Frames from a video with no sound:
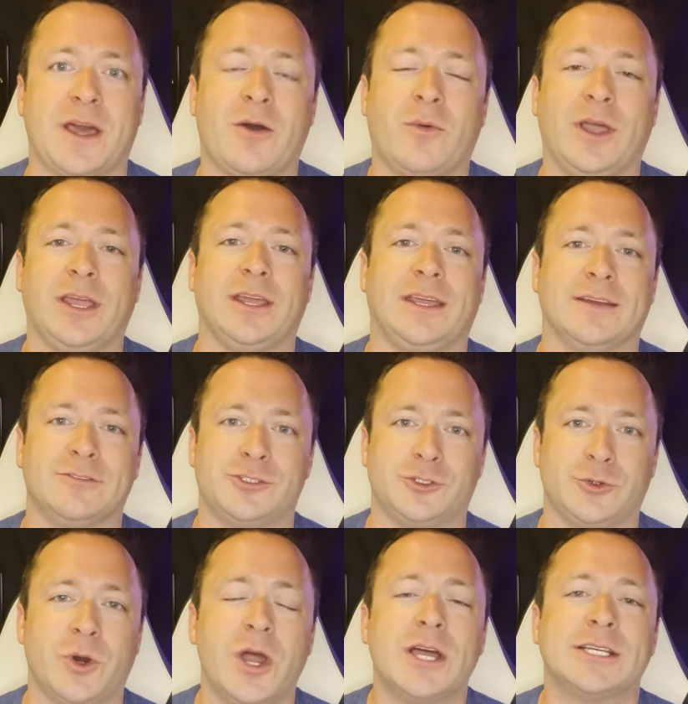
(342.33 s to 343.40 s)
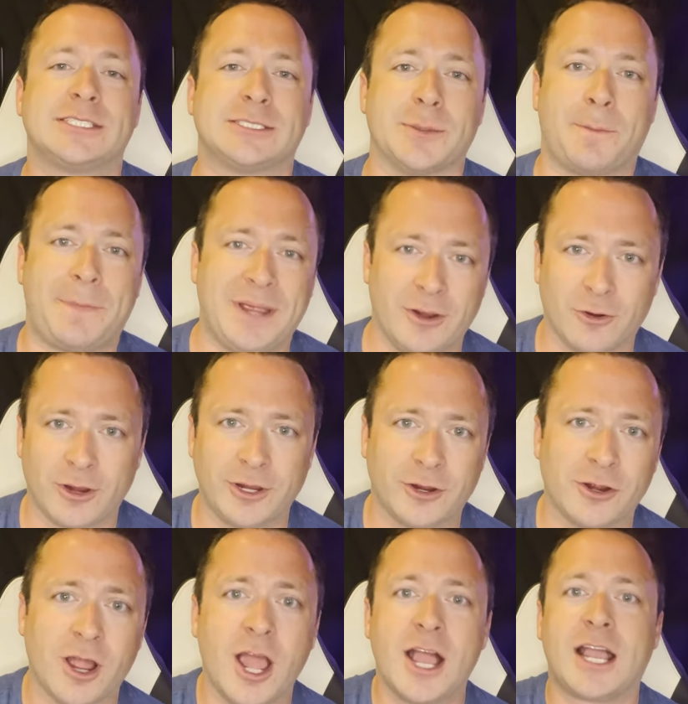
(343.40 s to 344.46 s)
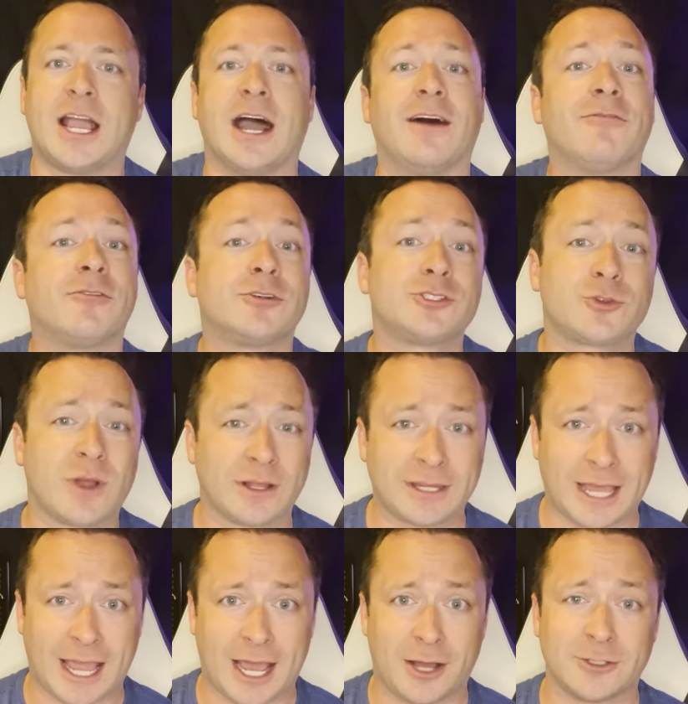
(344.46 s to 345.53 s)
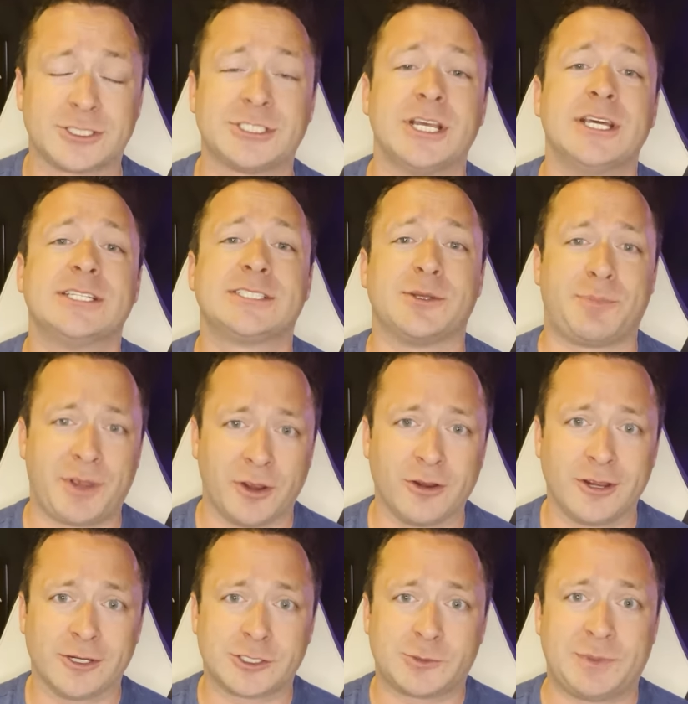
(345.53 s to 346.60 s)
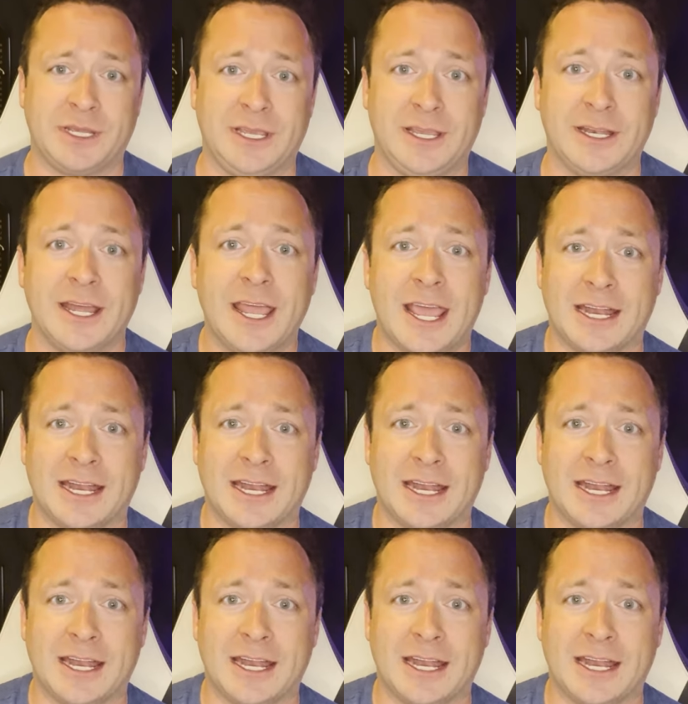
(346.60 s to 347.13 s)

That way it gives you superior coverage throughout the house, superior speed,